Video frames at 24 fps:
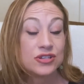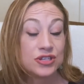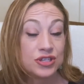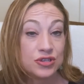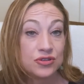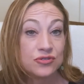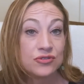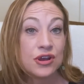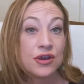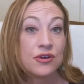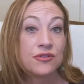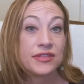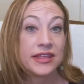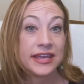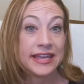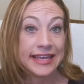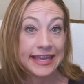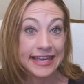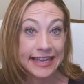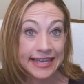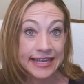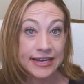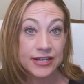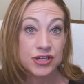Do know
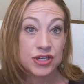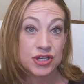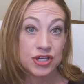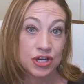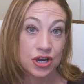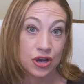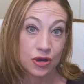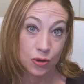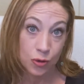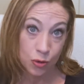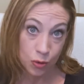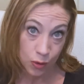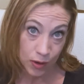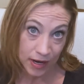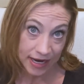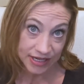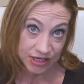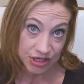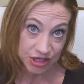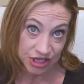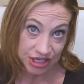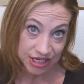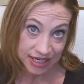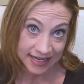that each
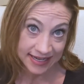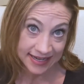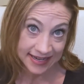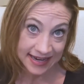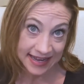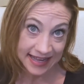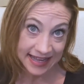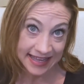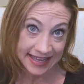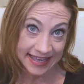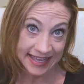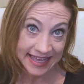question